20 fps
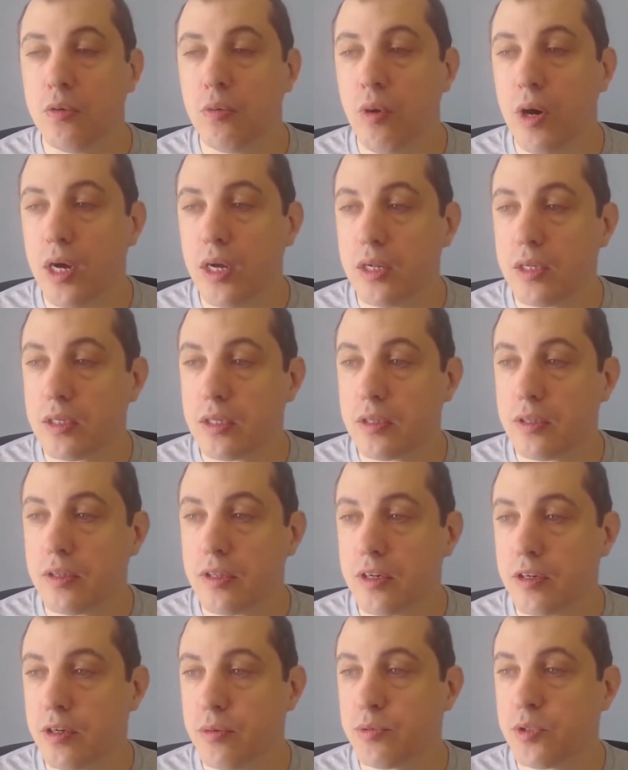
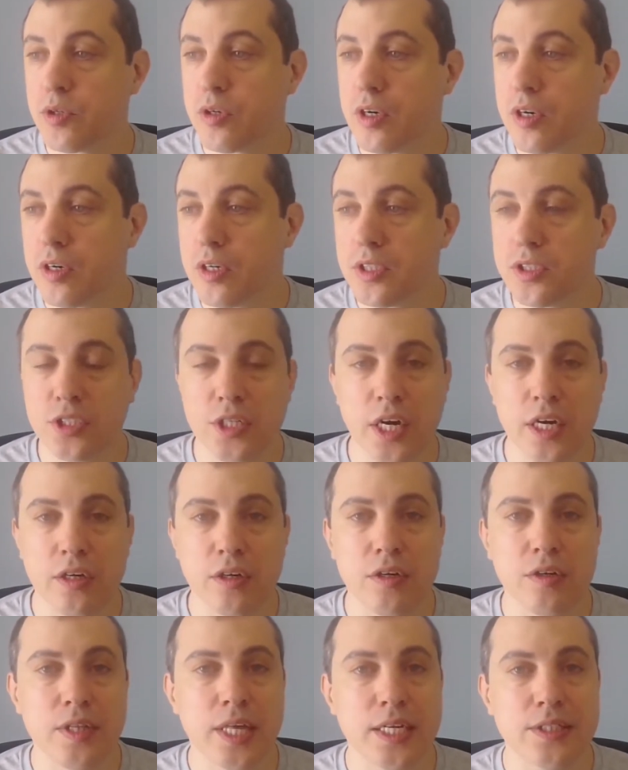well, cryptocurrency, I
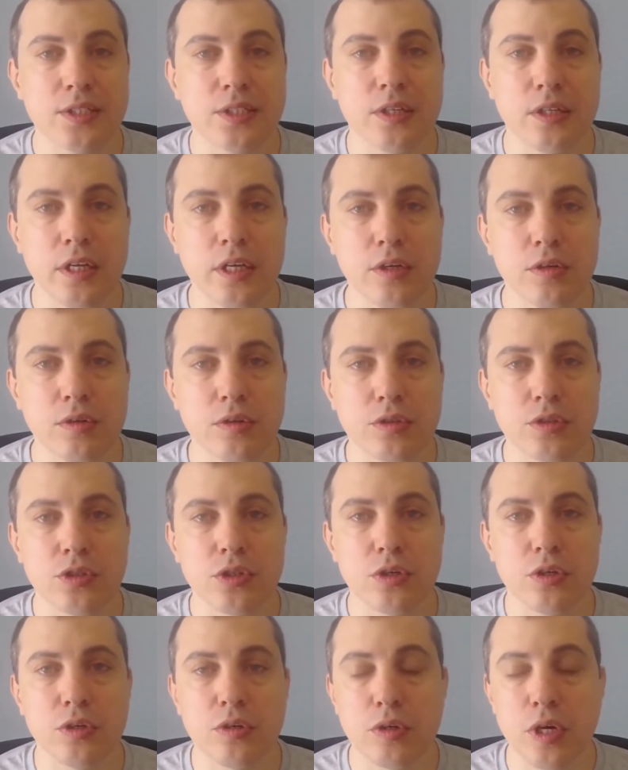heard that's illegal,
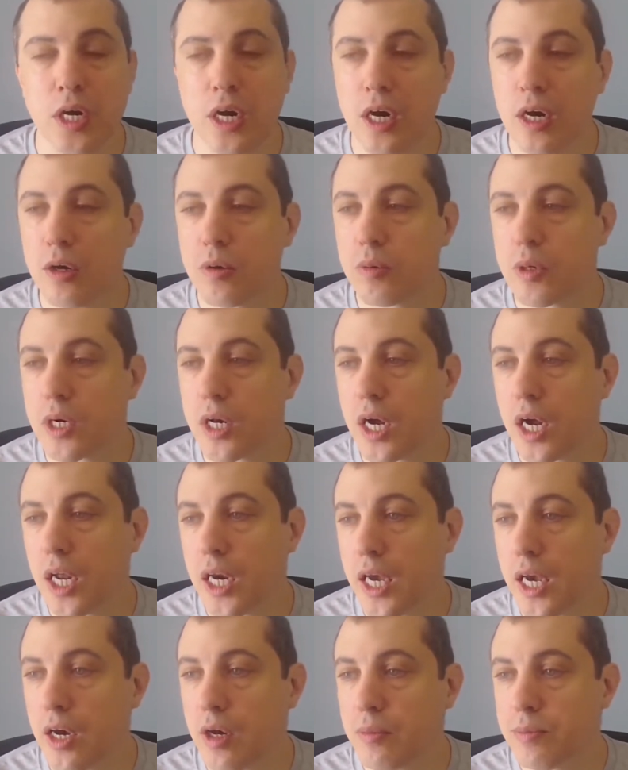so we're not
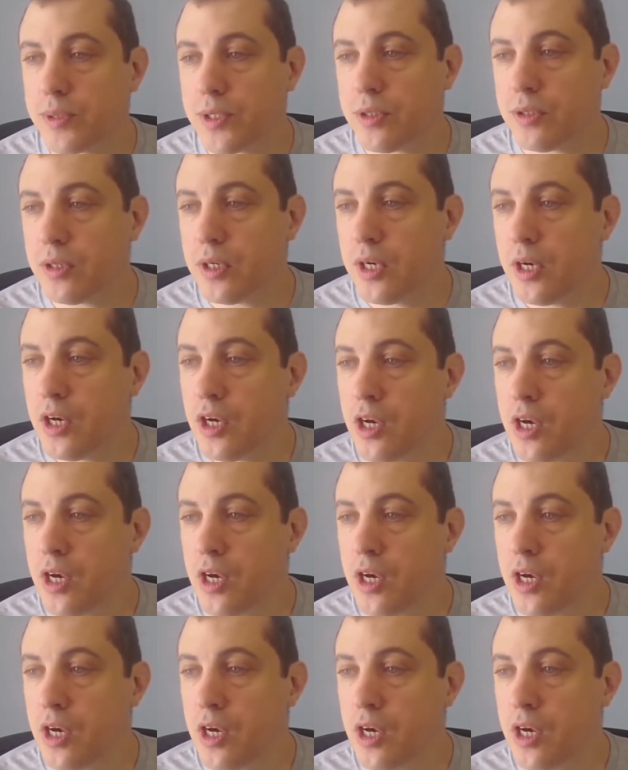going to help you.